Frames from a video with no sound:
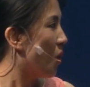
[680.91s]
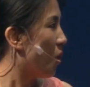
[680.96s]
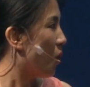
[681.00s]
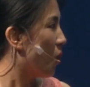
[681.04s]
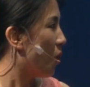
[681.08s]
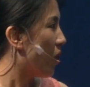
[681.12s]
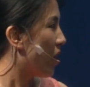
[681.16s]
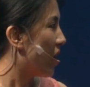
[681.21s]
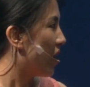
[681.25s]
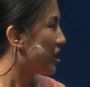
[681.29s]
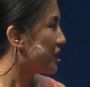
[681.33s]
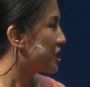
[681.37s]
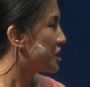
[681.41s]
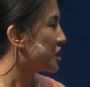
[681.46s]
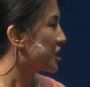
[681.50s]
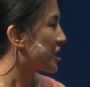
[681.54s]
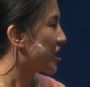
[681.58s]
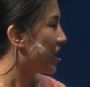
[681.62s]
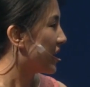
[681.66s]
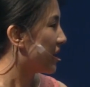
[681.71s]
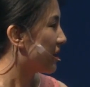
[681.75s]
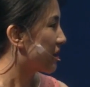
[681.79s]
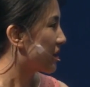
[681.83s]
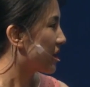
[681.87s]
want to
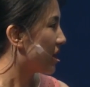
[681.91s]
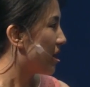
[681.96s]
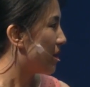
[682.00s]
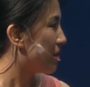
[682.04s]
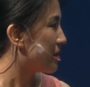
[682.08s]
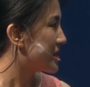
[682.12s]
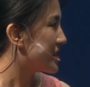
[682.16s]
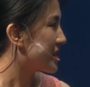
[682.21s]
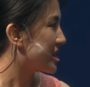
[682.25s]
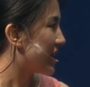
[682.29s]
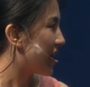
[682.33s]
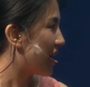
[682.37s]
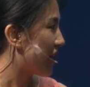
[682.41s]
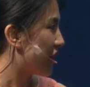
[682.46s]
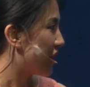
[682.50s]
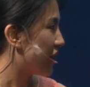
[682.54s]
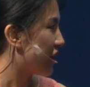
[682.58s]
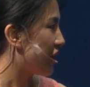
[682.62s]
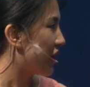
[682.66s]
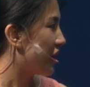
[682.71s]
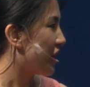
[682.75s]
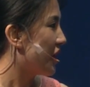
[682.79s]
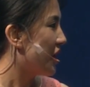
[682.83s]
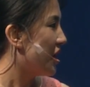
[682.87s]
kind of come
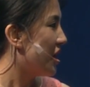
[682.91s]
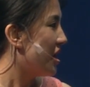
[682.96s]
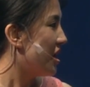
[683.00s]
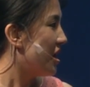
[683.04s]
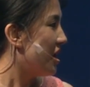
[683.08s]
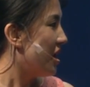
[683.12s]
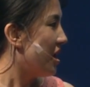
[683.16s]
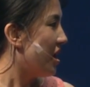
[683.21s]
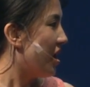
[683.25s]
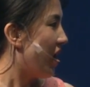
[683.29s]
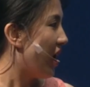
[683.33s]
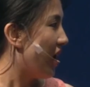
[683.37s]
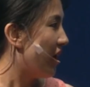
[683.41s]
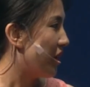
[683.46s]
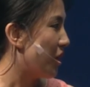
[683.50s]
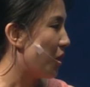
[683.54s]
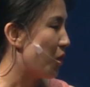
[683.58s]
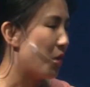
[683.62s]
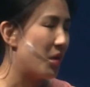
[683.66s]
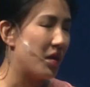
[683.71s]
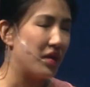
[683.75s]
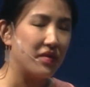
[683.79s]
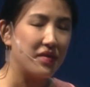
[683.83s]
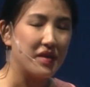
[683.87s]
together on the
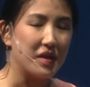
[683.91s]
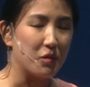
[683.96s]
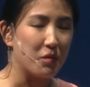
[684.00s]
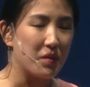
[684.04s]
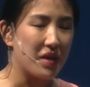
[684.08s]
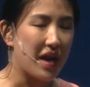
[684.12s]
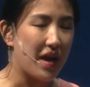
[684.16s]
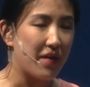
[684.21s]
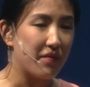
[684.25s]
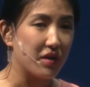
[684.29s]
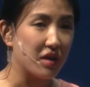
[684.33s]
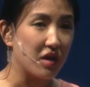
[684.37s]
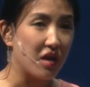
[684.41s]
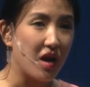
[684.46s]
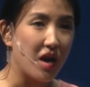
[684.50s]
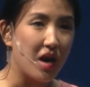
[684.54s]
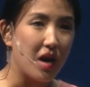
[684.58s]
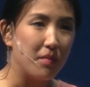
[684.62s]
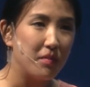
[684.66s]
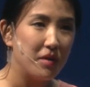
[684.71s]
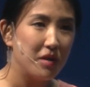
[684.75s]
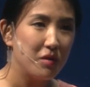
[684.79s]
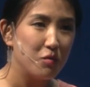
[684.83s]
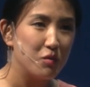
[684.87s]
one thing we have in
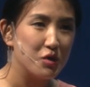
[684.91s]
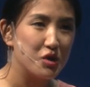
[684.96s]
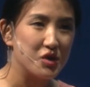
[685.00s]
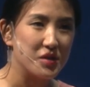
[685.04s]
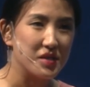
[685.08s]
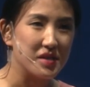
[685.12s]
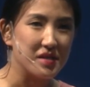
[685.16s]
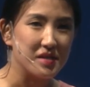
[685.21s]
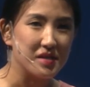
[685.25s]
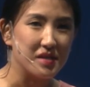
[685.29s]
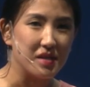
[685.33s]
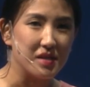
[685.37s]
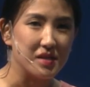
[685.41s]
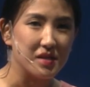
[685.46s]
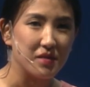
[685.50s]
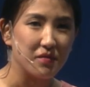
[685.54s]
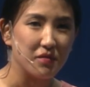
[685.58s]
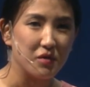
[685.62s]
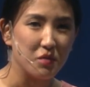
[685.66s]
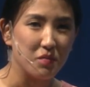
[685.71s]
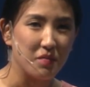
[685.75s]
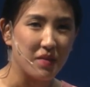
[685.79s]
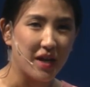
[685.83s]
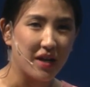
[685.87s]
common, which is a sense of
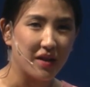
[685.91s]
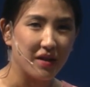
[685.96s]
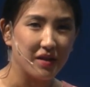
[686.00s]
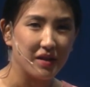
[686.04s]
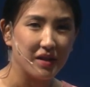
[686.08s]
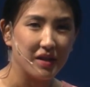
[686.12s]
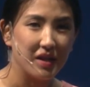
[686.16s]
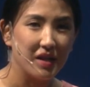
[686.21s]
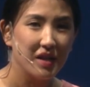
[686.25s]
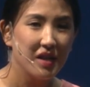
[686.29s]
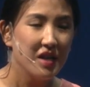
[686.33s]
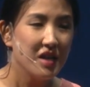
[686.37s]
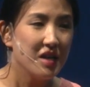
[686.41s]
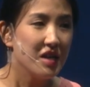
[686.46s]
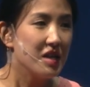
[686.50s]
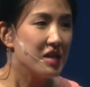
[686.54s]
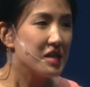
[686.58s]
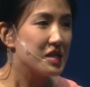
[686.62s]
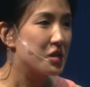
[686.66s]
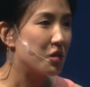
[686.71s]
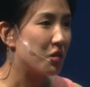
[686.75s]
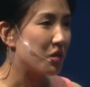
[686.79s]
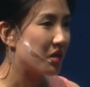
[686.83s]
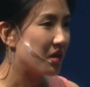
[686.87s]
humanity.
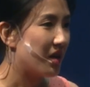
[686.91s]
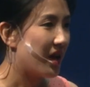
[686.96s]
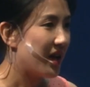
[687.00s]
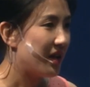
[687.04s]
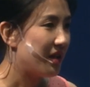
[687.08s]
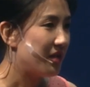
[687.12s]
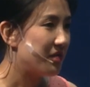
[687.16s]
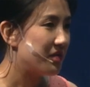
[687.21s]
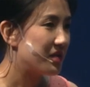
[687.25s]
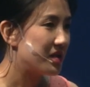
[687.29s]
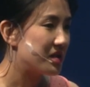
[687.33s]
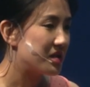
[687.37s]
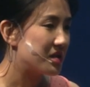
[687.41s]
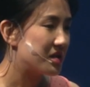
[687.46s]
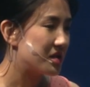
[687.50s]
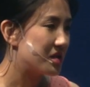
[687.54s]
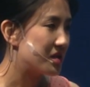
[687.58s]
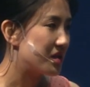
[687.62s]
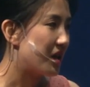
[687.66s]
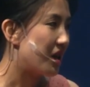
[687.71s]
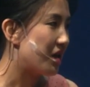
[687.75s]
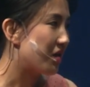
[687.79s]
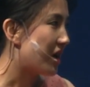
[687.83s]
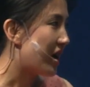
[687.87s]
So a lot of
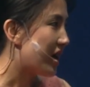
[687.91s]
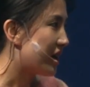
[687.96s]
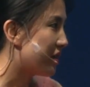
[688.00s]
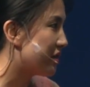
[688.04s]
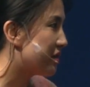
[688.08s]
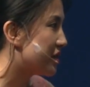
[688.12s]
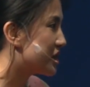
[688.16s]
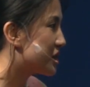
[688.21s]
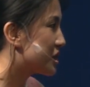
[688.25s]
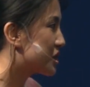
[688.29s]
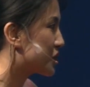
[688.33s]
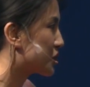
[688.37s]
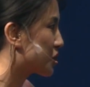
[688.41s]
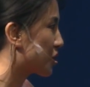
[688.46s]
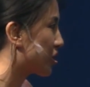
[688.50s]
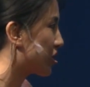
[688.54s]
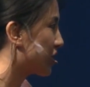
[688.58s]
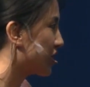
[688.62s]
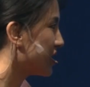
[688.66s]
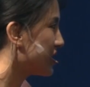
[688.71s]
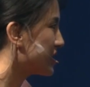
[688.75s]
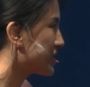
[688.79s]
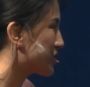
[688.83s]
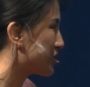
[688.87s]
these
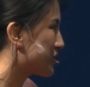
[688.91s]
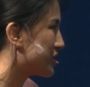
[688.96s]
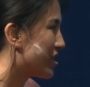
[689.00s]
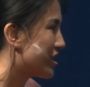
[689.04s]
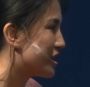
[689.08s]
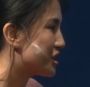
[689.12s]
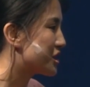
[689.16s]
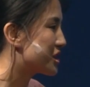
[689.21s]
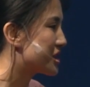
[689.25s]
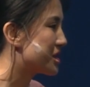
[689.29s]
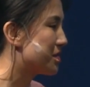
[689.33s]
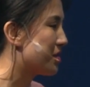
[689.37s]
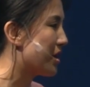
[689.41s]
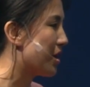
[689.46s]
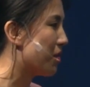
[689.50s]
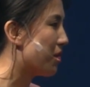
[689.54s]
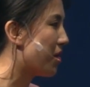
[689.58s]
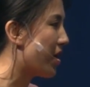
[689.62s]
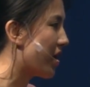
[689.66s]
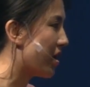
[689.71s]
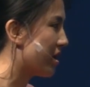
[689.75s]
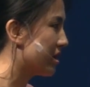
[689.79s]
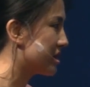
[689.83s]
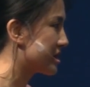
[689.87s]
stories, they're not just about
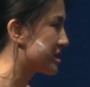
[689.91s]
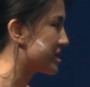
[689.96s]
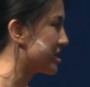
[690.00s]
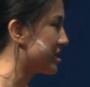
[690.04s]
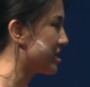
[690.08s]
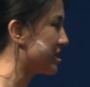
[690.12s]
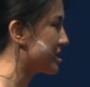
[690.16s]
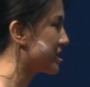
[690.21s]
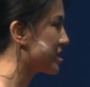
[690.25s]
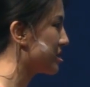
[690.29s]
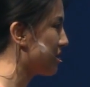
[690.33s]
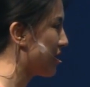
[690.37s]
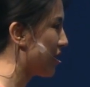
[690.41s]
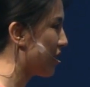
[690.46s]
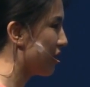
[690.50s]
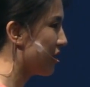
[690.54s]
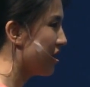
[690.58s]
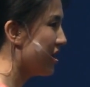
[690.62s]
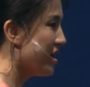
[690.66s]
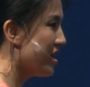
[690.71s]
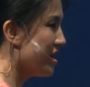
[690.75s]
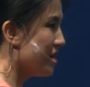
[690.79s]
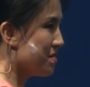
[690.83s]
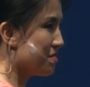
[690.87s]
policy, it's about
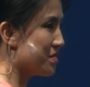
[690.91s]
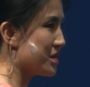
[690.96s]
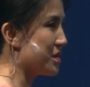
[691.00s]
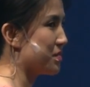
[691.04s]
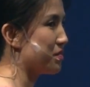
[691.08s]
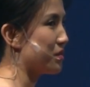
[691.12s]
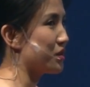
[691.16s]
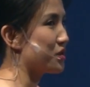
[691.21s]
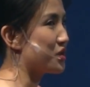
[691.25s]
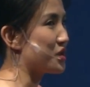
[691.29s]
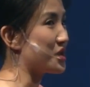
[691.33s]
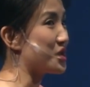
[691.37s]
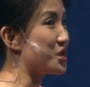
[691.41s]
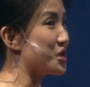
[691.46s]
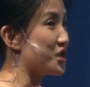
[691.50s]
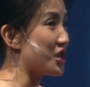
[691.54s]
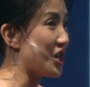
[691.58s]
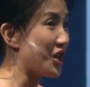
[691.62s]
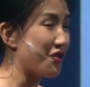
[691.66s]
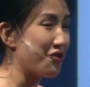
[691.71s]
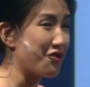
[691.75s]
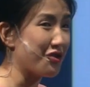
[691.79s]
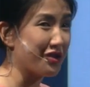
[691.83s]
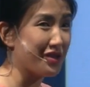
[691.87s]
people just
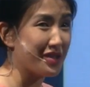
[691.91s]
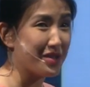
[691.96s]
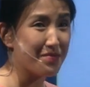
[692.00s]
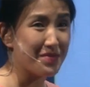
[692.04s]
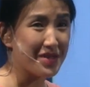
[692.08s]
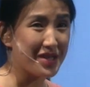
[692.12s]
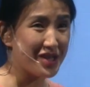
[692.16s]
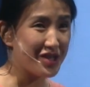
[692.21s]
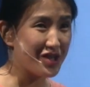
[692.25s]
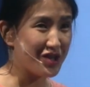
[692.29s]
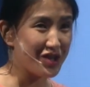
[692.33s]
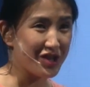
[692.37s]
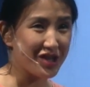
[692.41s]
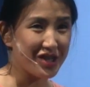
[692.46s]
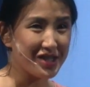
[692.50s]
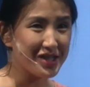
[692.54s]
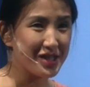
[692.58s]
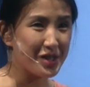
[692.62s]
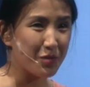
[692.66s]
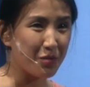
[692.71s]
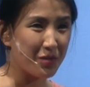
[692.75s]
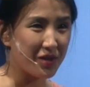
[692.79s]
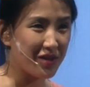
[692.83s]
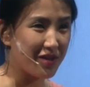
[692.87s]
generally being good
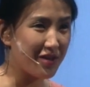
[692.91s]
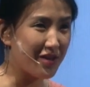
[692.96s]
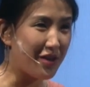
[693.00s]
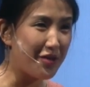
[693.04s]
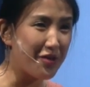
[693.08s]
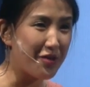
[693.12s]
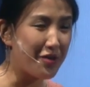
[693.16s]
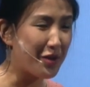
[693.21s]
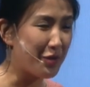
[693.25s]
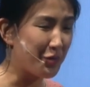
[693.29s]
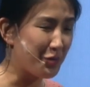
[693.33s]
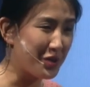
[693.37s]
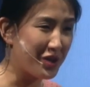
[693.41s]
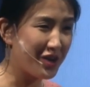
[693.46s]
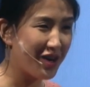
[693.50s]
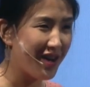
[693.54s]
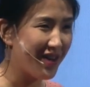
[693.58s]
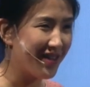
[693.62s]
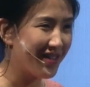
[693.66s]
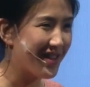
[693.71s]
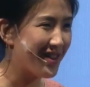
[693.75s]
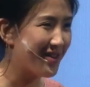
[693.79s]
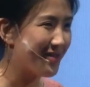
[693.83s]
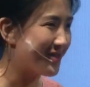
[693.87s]
to one another, and we
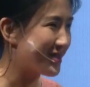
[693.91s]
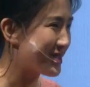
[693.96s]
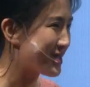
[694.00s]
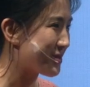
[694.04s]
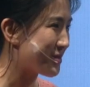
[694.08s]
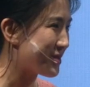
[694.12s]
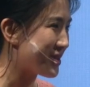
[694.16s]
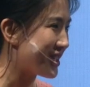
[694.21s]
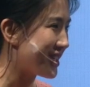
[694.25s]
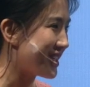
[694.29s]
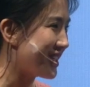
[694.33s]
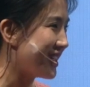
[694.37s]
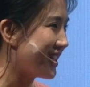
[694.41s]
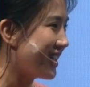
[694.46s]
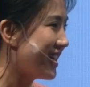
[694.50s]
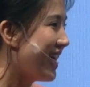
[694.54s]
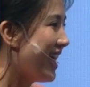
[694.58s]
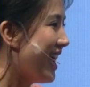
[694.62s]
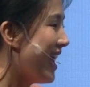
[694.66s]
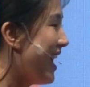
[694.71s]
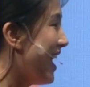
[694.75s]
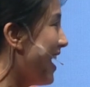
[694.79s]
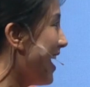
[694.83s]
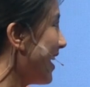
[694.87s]
call that what's working.
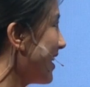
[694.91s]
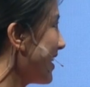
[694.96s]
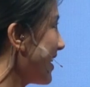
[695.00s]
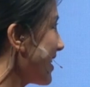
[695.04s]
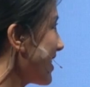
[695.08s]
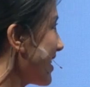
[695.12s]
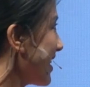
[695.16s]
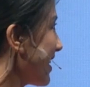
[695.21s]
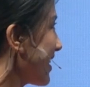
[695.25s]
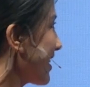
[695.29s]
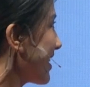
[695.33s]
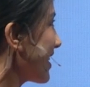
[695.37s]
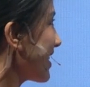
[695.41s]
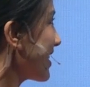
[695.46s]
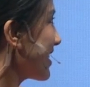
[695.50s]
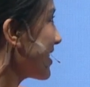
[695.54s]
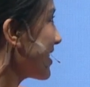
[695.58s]
And I think,